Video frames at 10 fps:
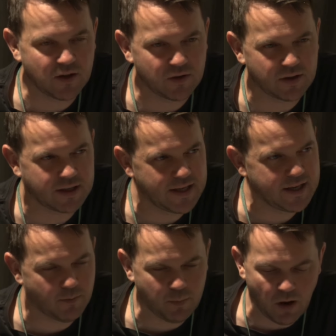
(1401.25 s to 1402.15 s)
the key
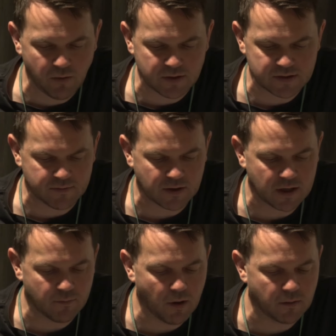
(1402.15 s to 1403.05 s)
components of the
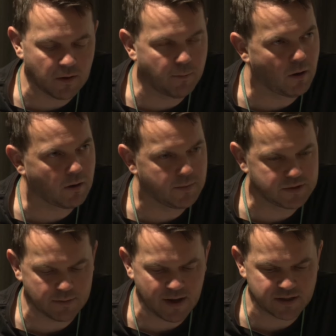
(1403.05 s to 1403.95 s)
kind of modern
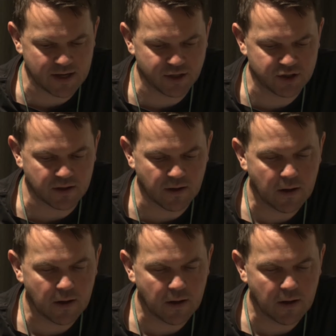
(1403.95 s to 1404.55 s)
apocalyptic imagination.